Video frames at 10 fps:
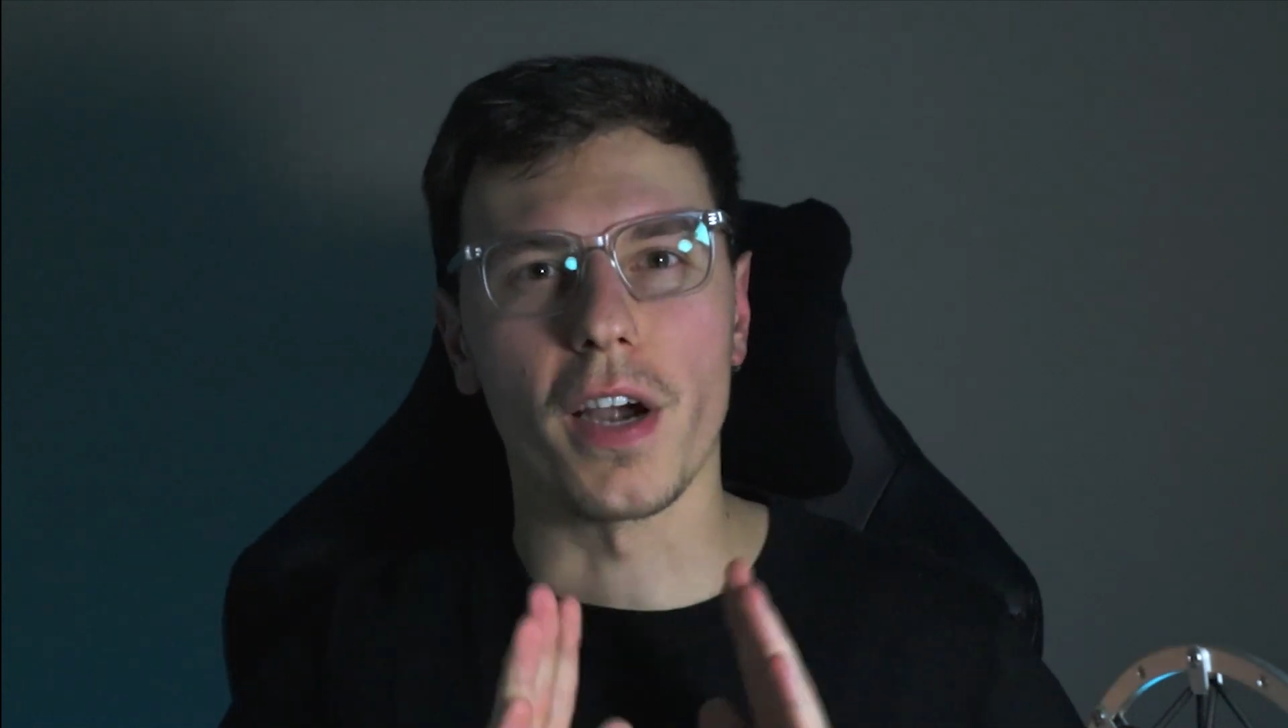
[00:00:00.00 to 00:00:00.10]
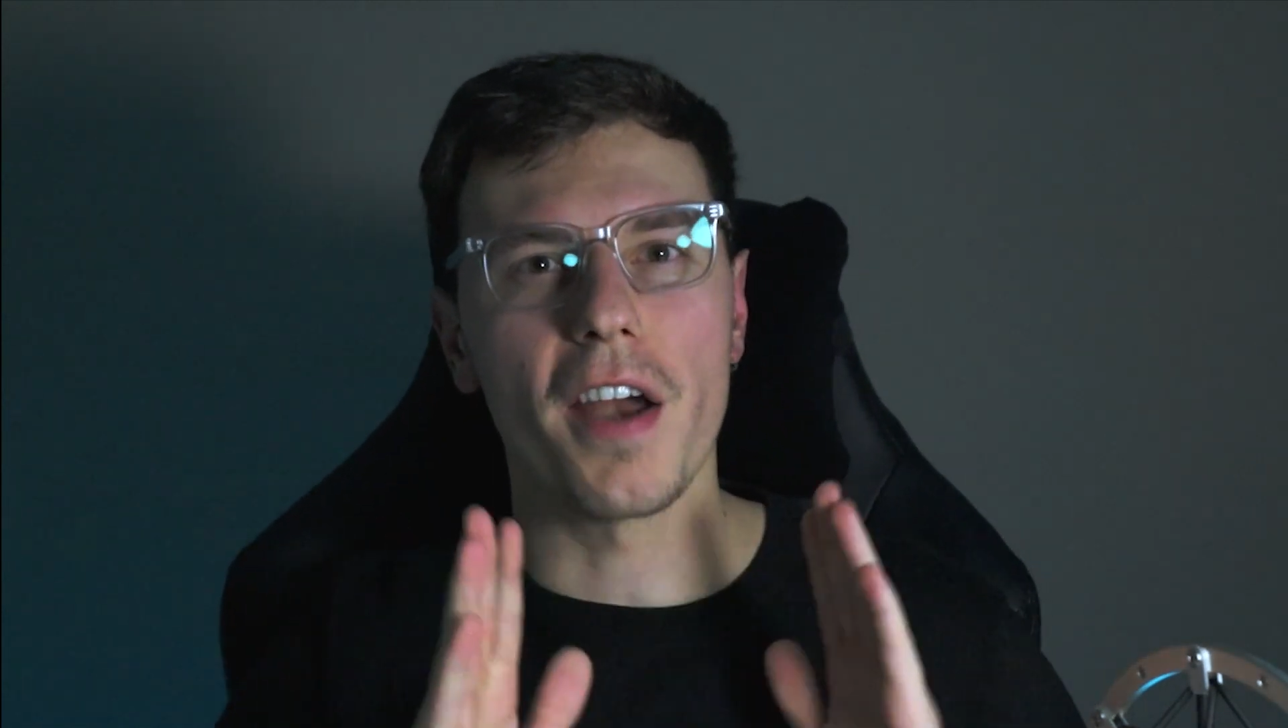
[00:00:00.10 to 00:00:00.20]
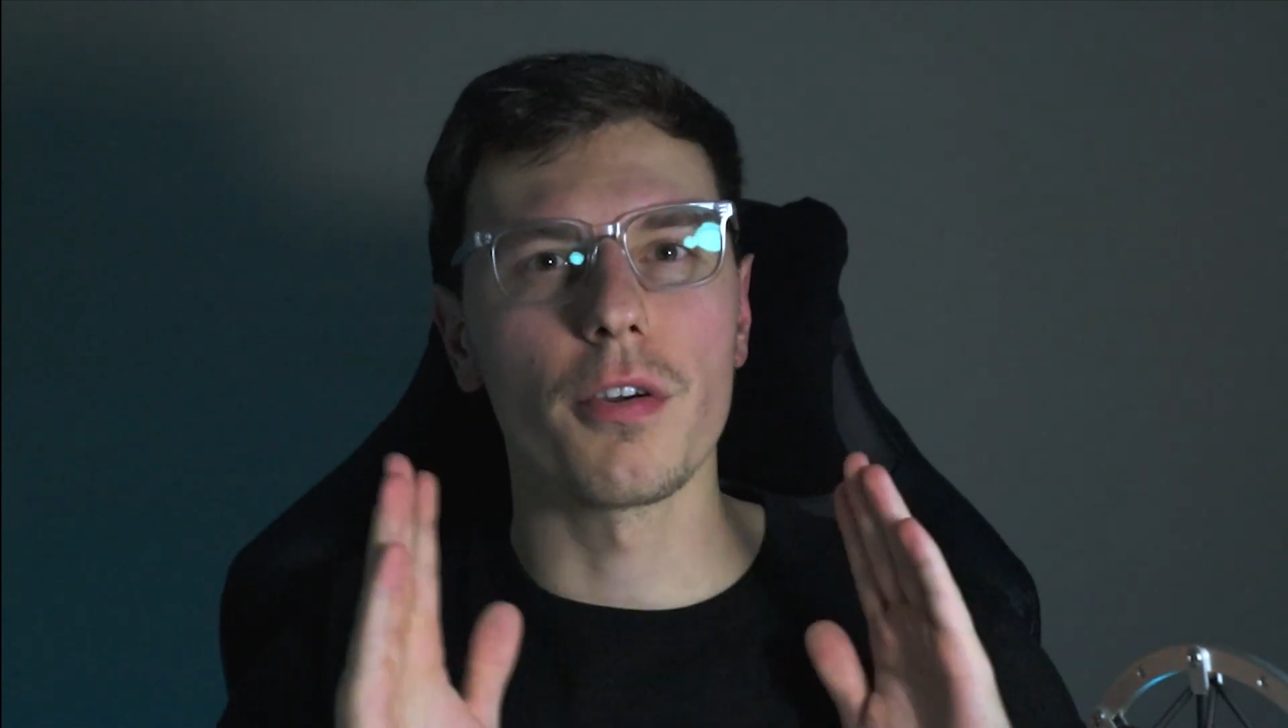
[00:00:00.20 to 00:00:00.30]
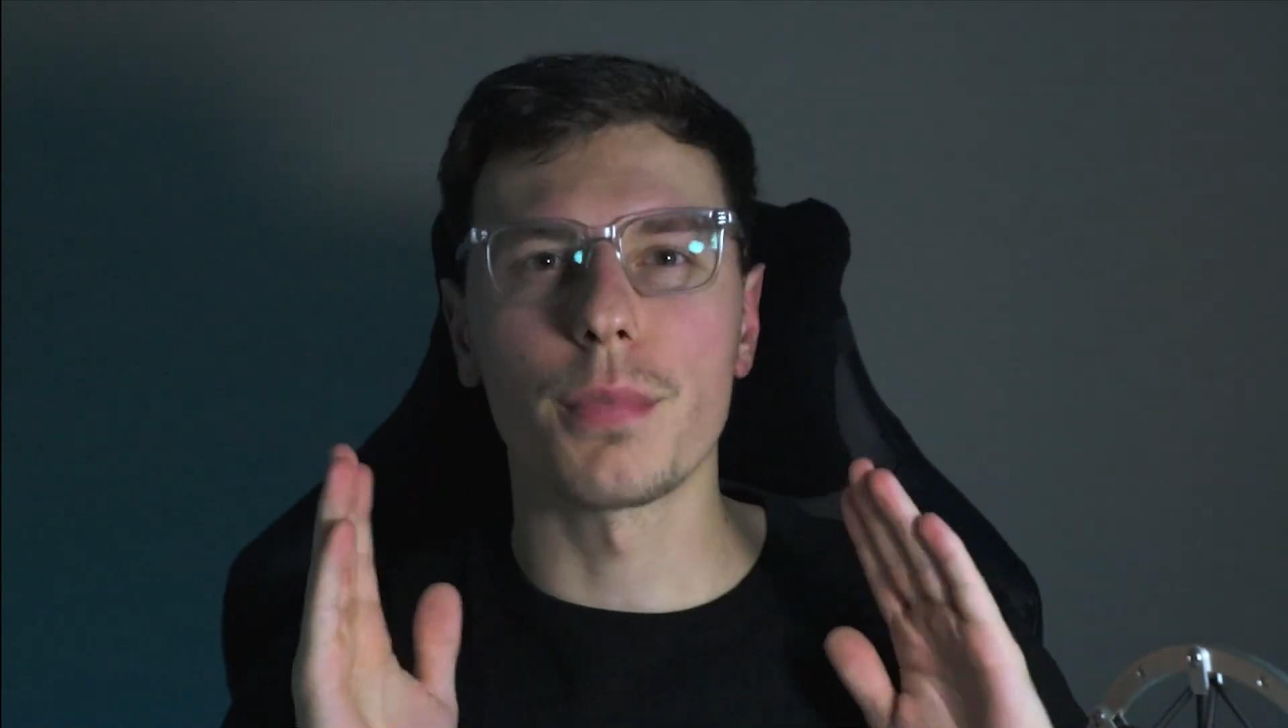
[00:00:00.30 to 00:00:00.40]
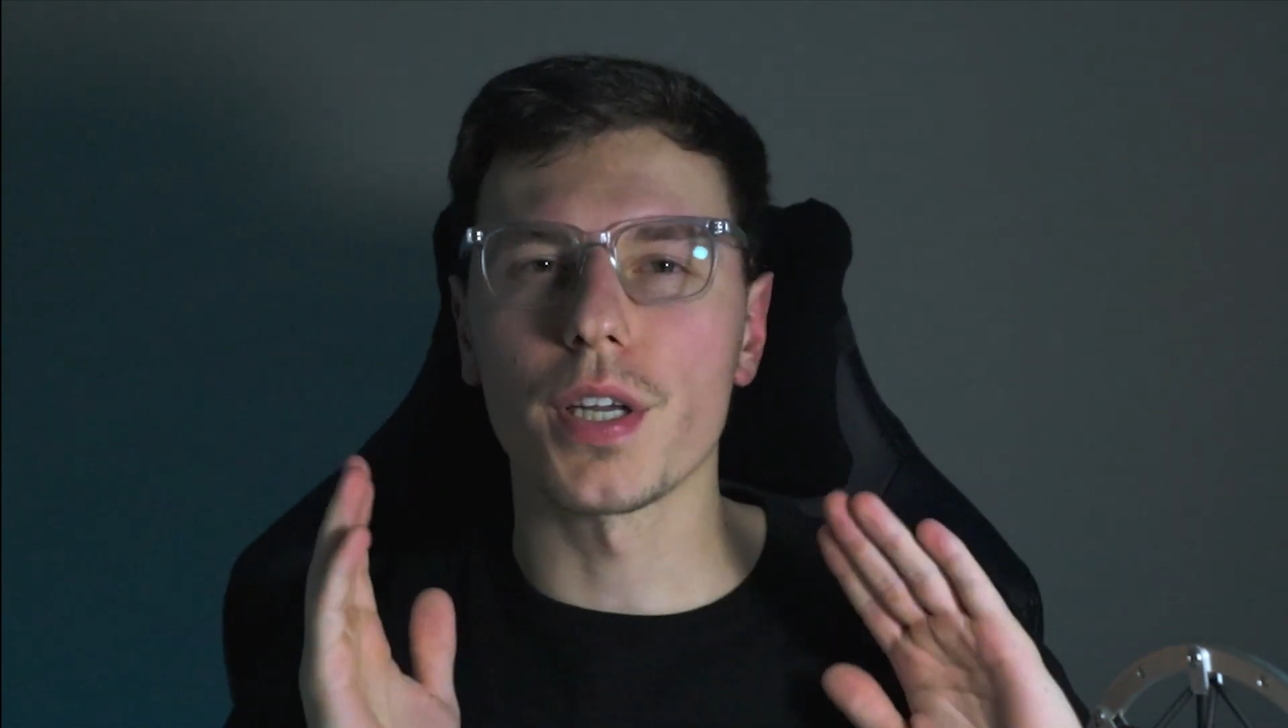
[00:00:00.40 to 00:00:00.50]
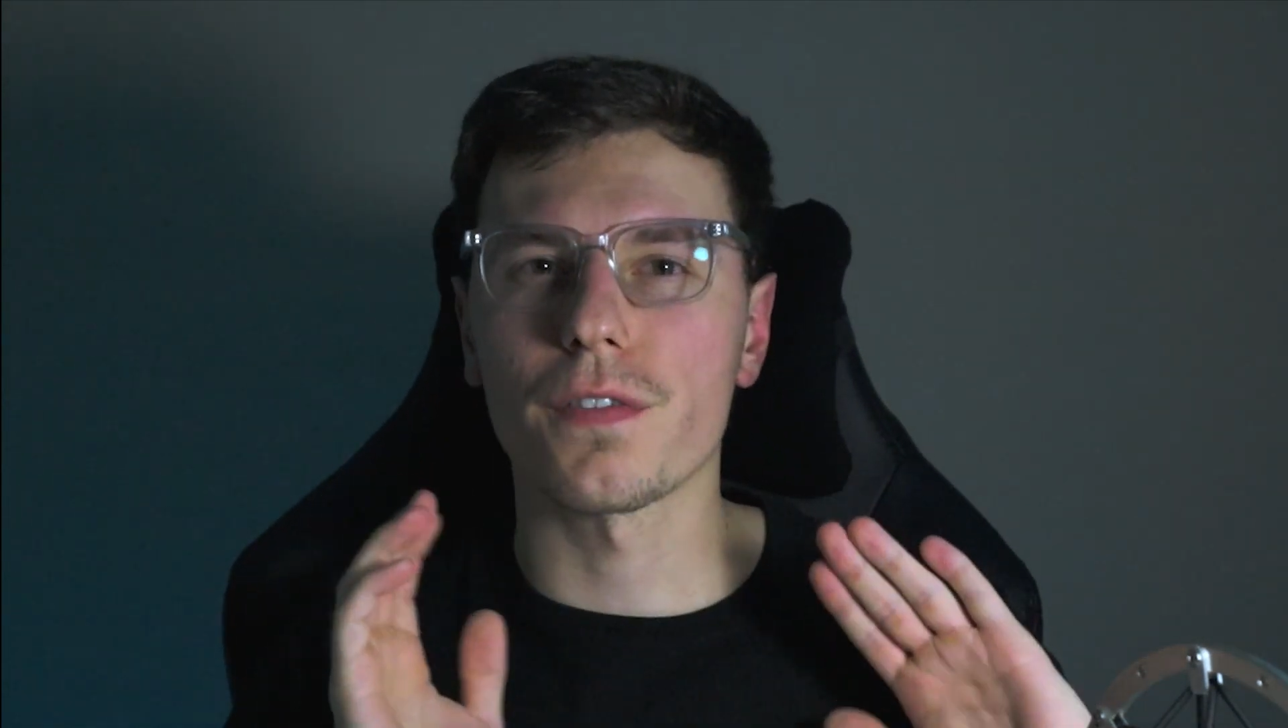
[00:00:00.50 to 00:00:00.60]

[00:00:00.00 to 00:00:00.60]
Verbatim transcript: everybody